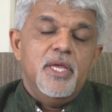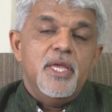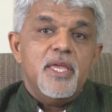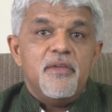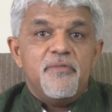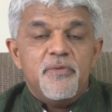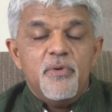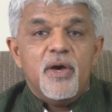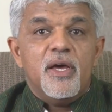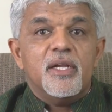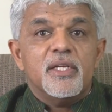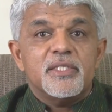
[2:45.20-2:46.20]
If you
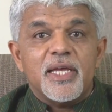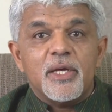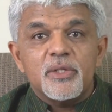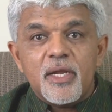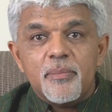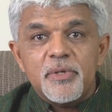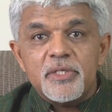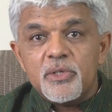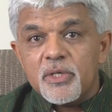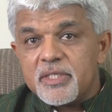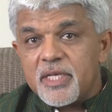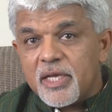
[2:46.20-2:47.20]
are a psychotherapist
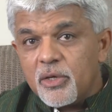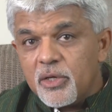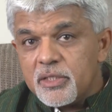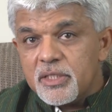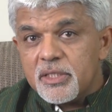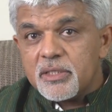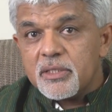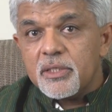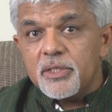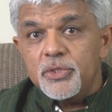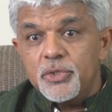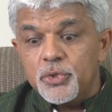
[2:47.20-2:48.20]
or a psychologist,
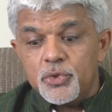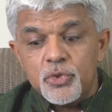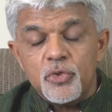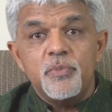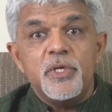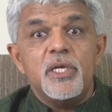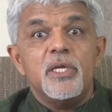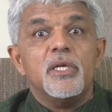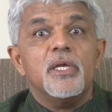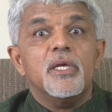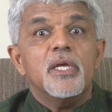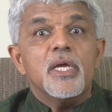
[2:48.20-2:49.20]
you should be
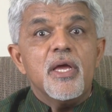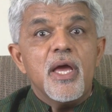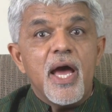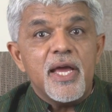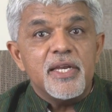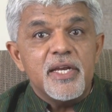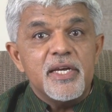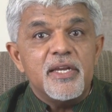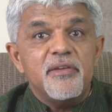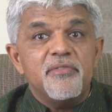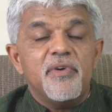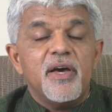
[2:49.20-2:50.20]

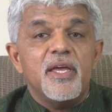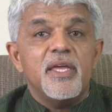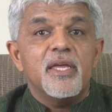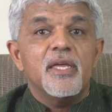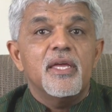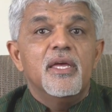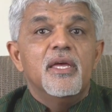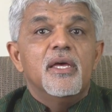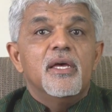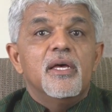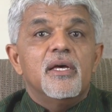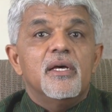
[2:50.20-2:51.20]
identifying
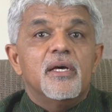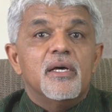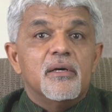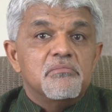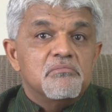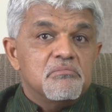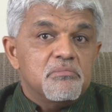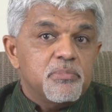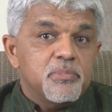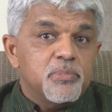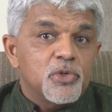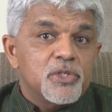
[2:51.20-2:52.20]

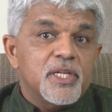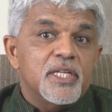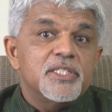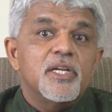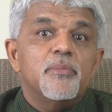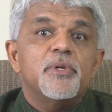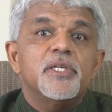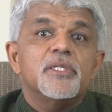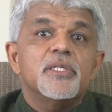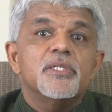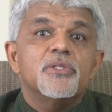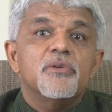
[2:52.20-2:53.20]
potential
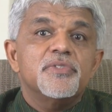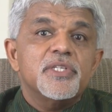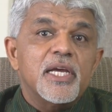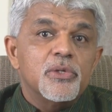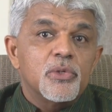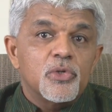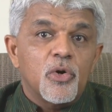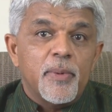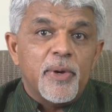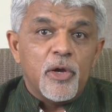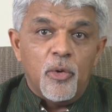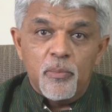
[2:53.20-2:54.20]
presence of childhood
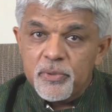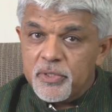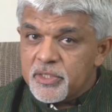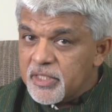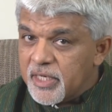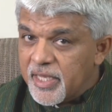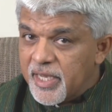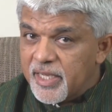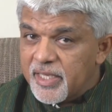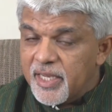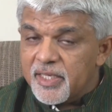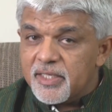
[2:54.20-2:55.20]
trauma components that I
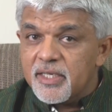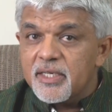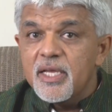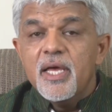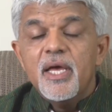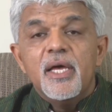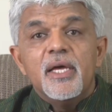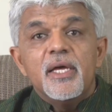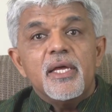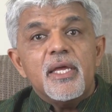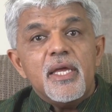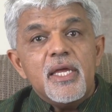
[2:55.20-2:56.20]
highlighted
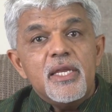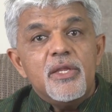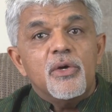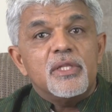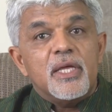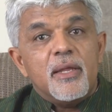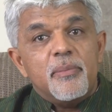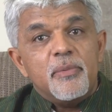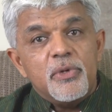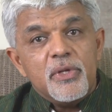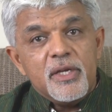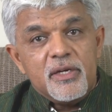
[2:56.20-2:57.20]
in your
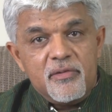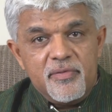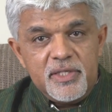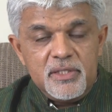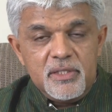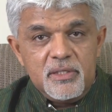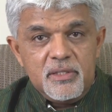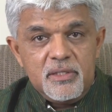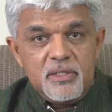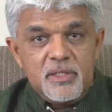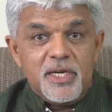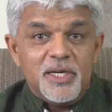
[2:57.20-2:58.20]
therapeutic intervention.
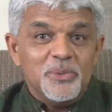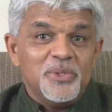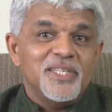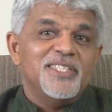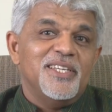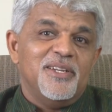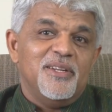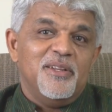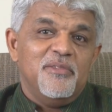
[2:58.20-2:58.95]
There are 2 things here.